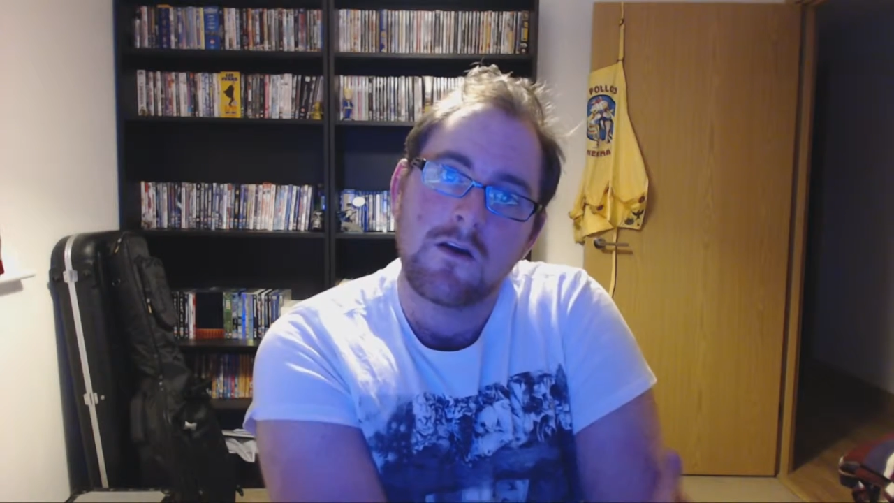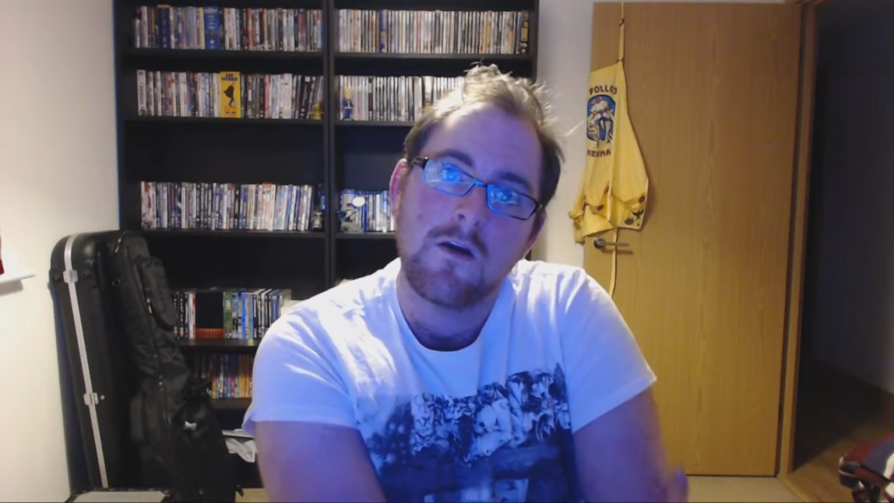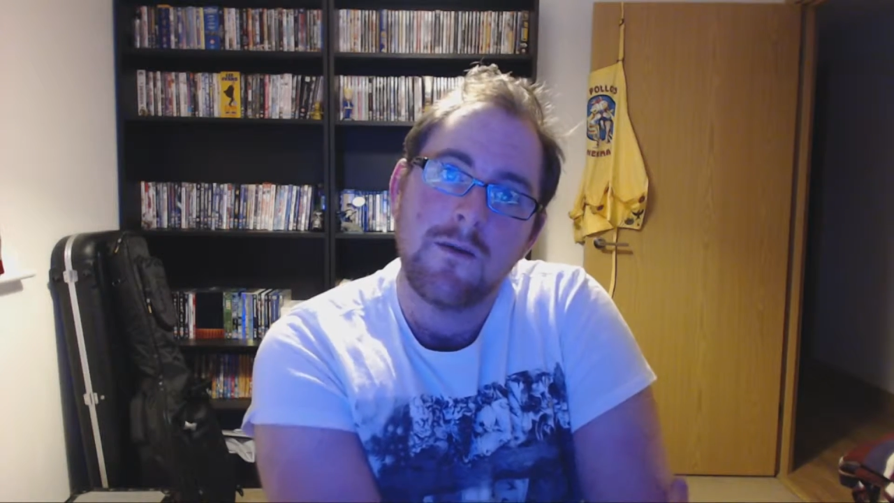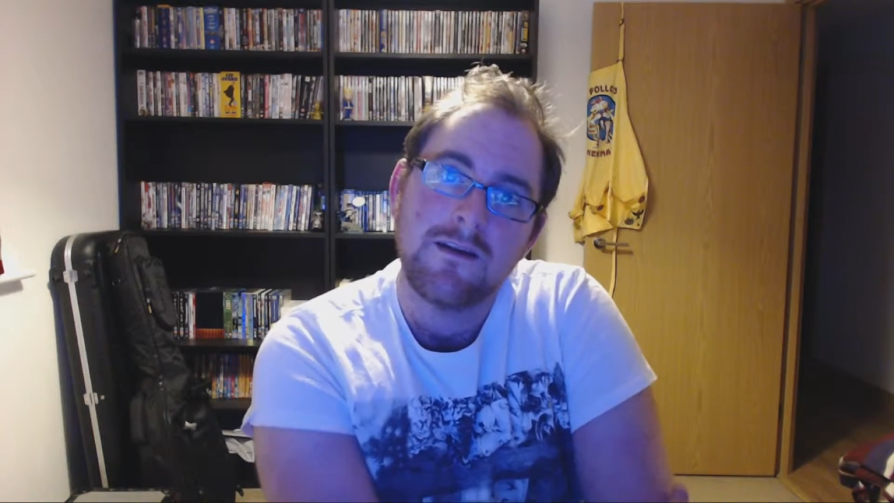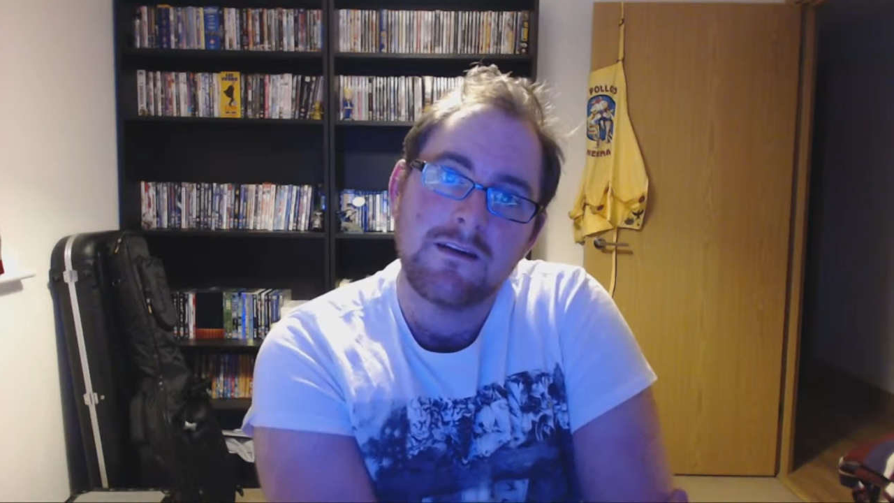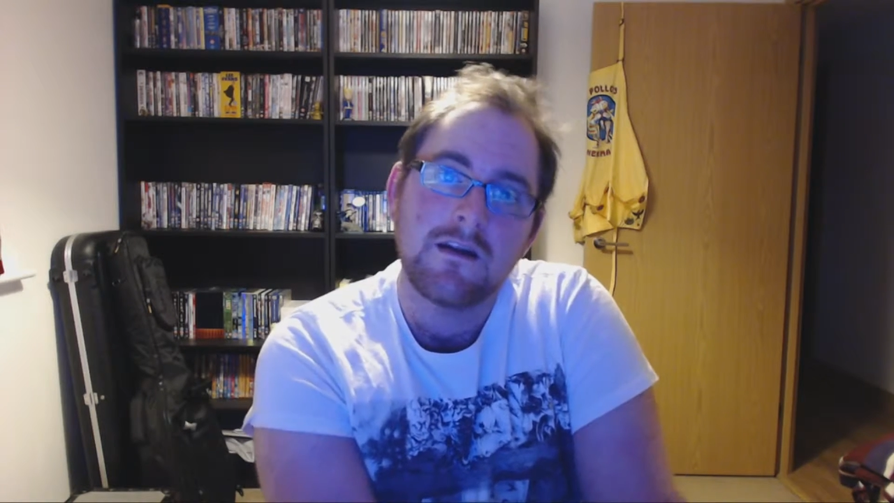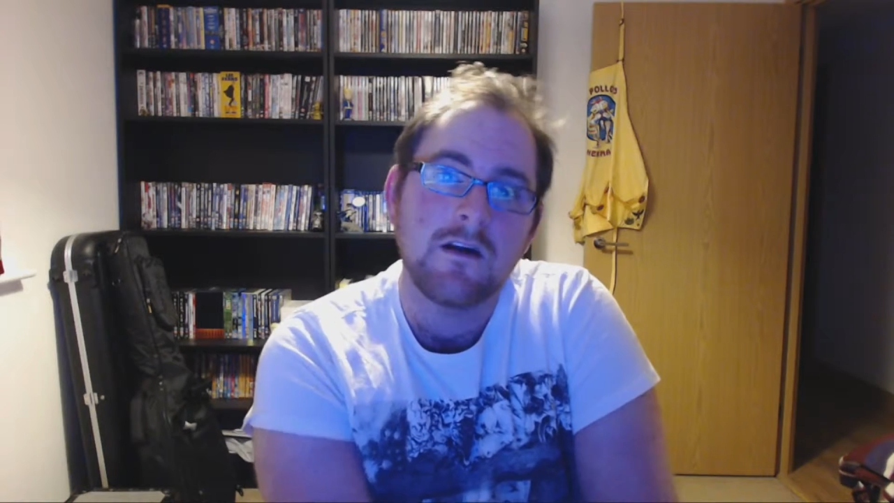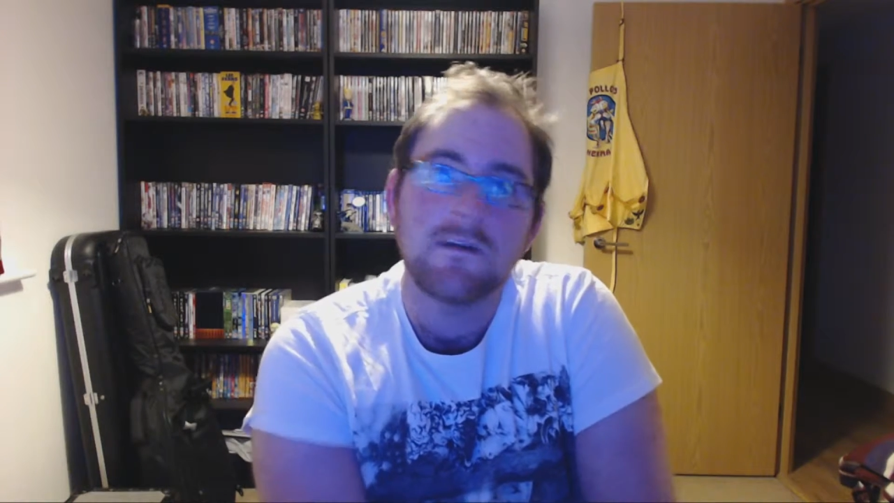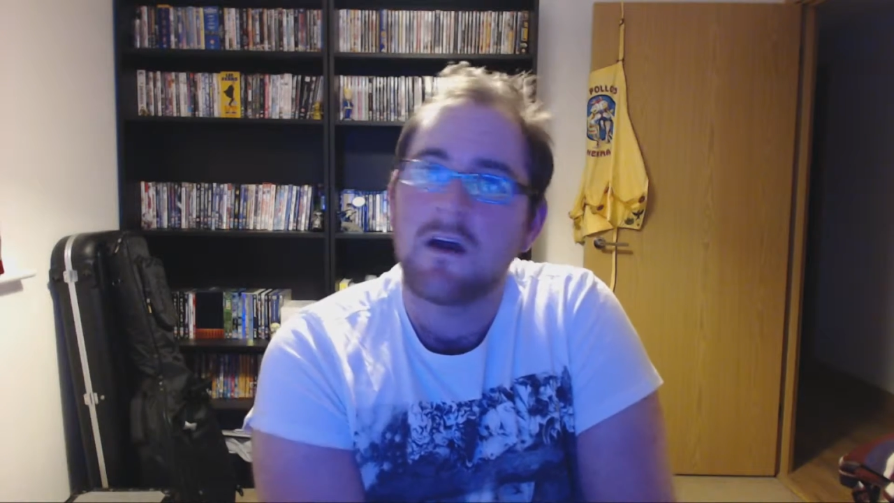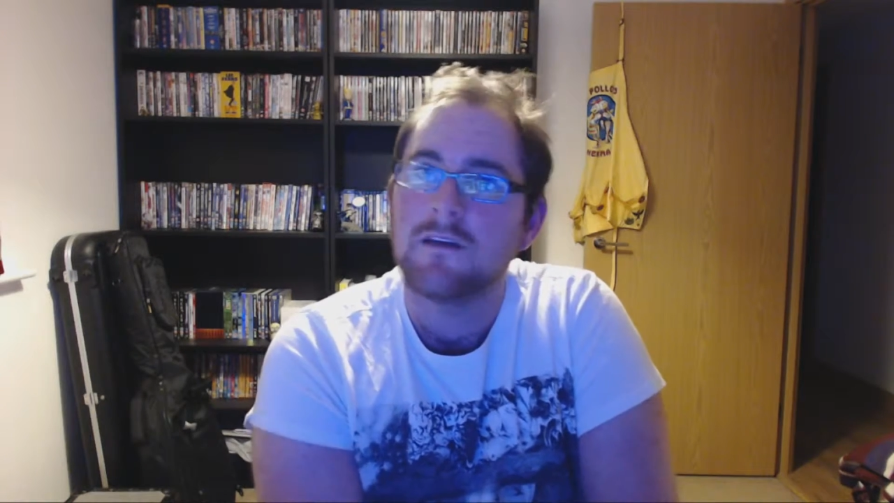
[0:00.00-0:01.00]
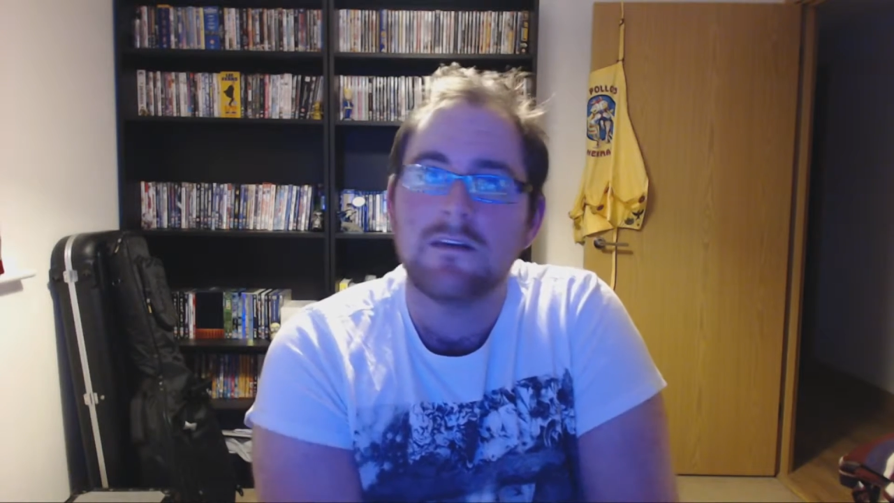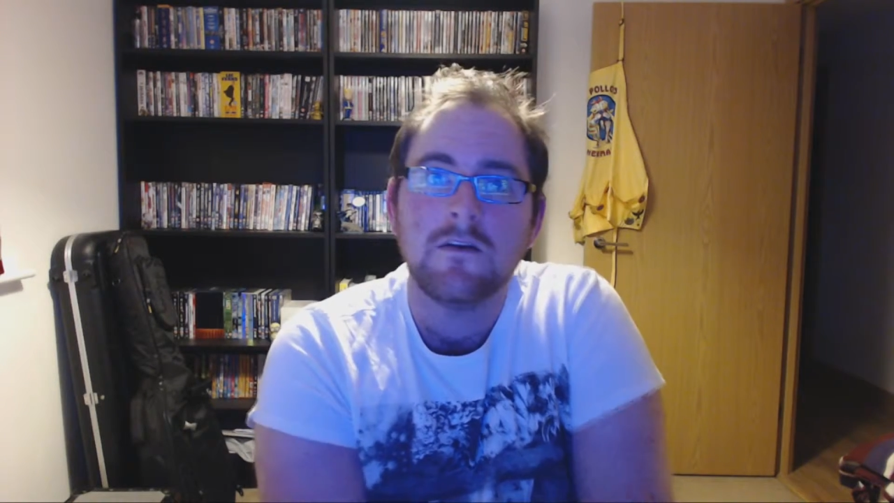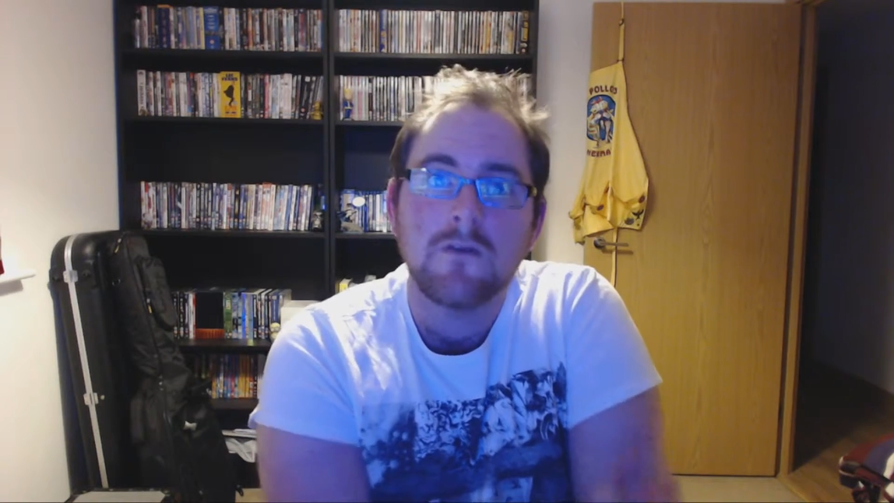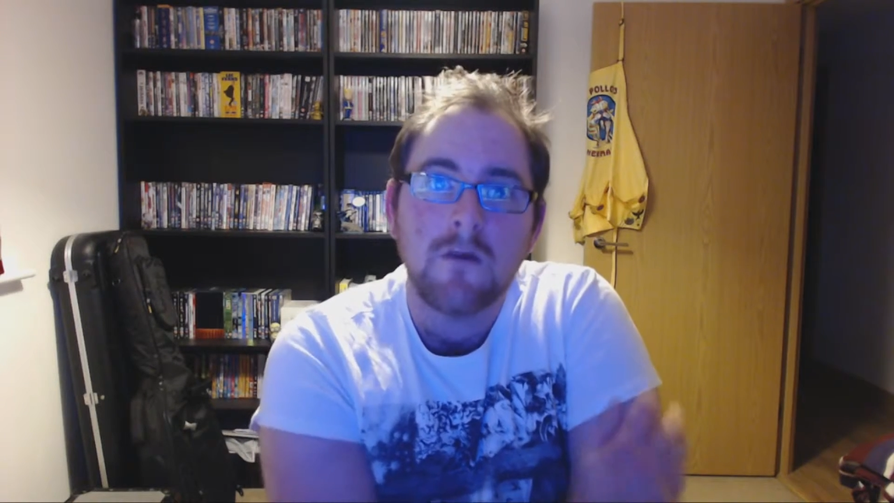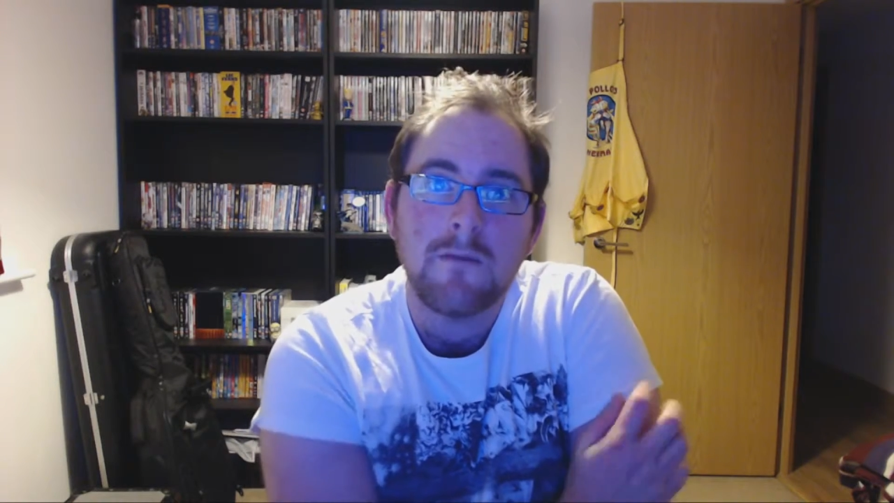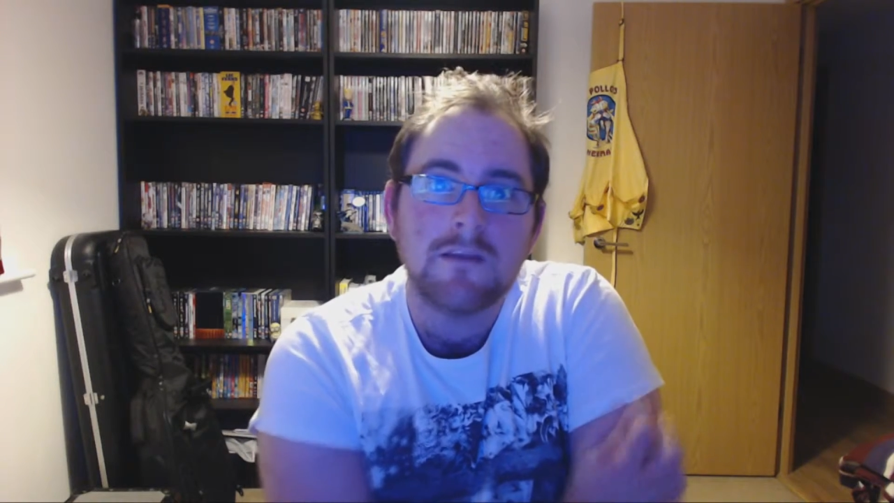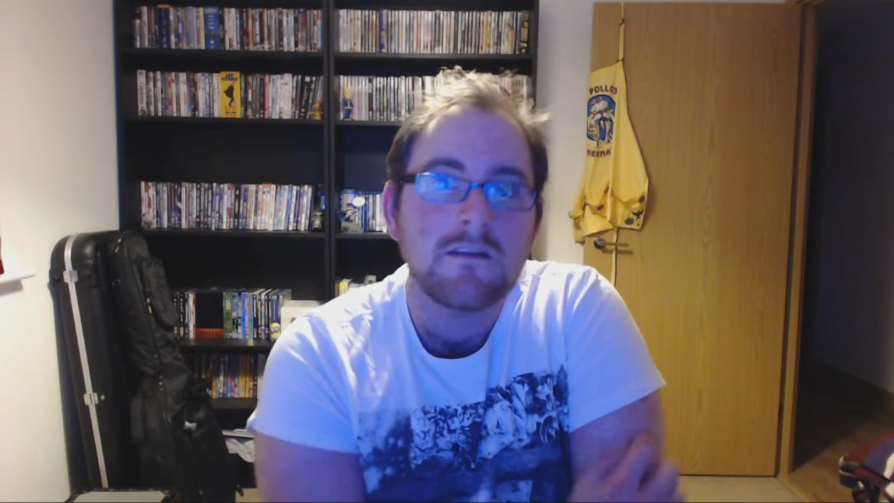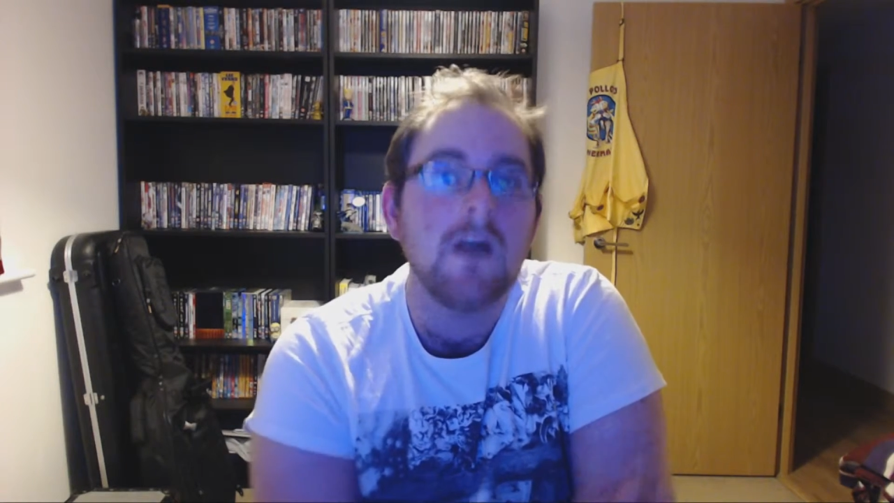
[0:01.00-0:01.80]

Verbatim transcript: comment, and I, I see all comments.